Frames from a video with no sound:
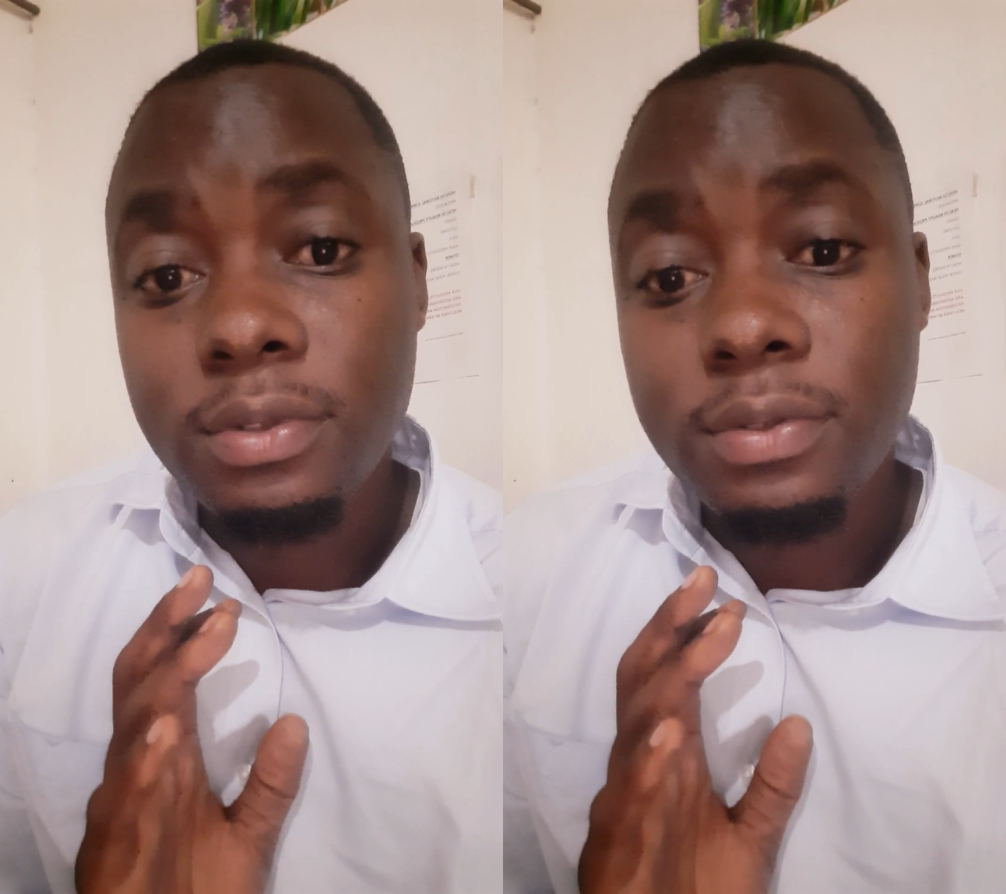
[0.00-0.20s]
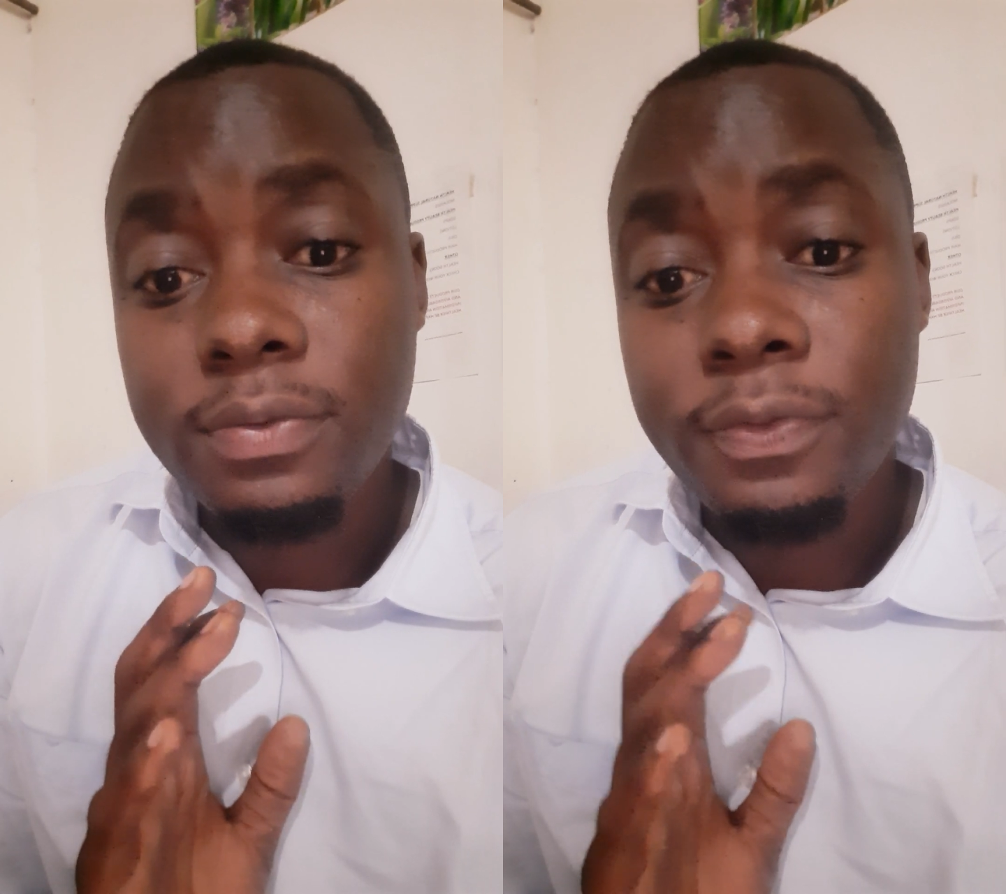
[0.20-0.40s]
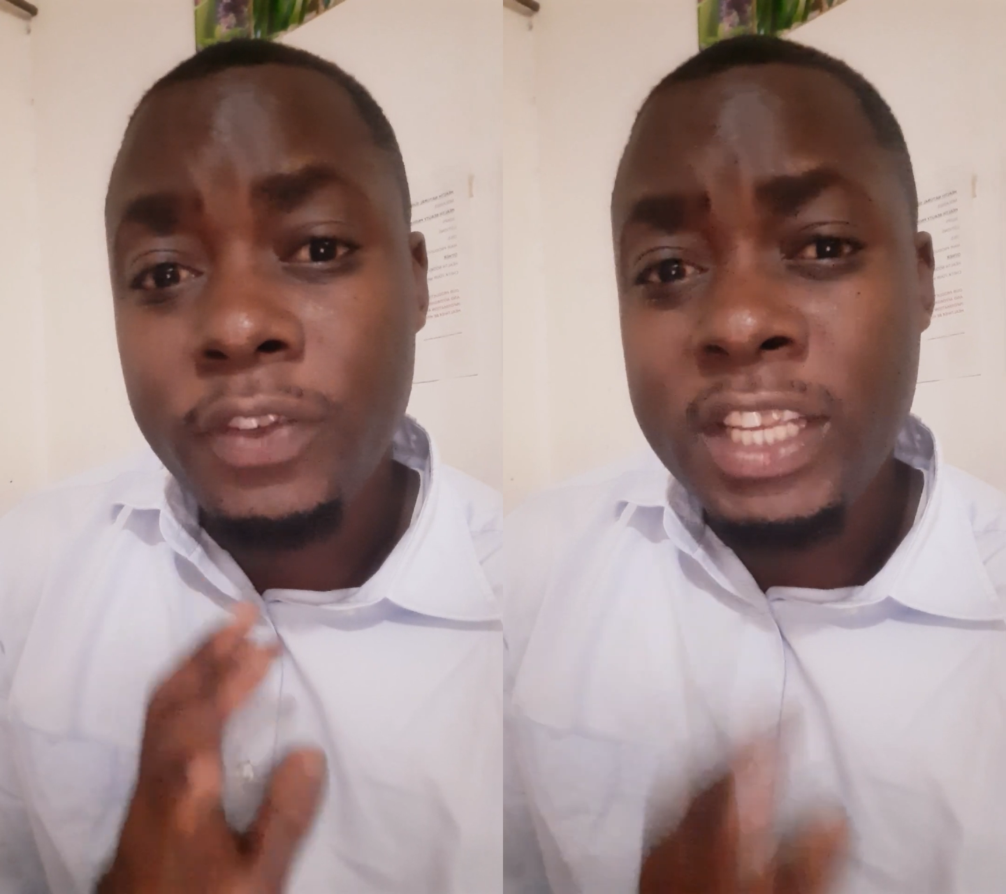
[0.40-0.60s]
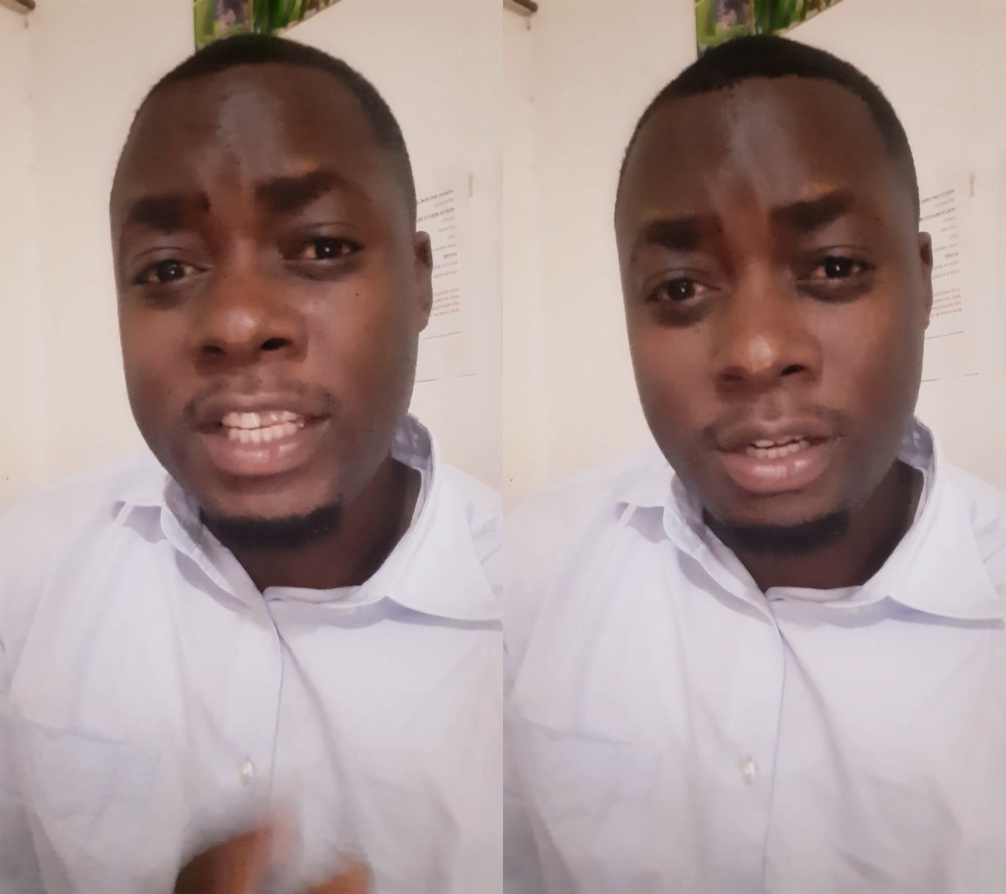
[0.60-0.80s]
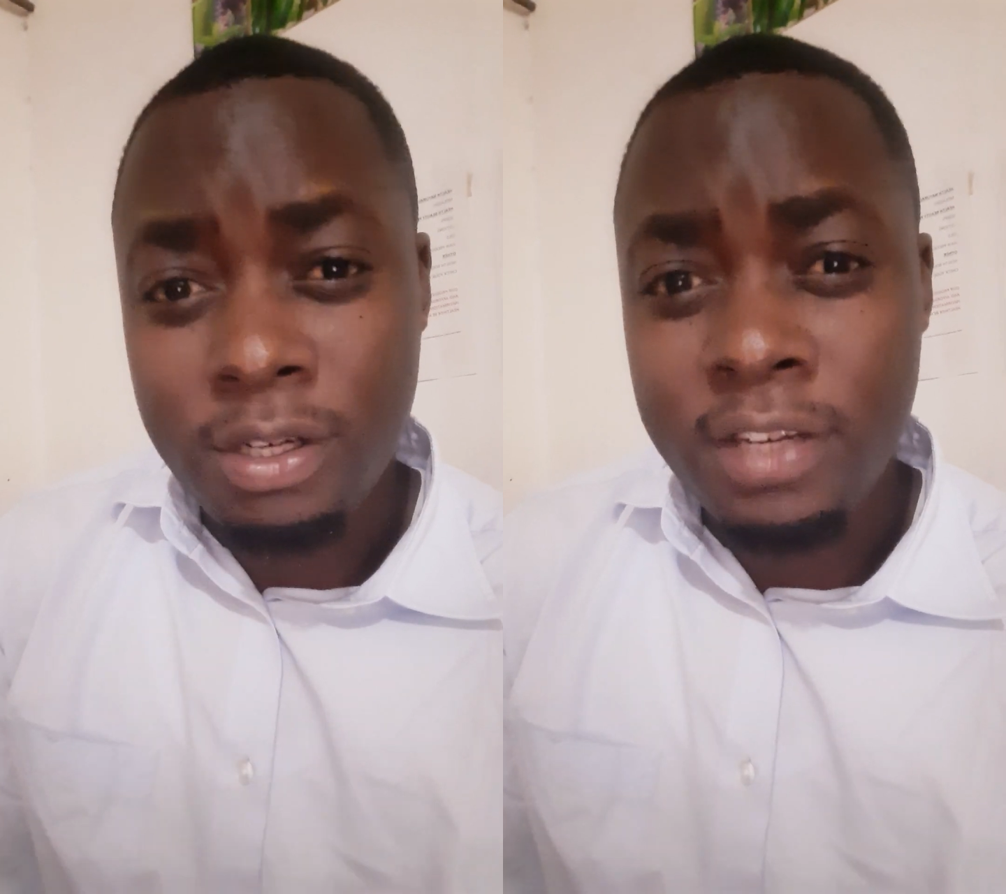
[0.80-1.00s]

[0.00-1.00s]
physical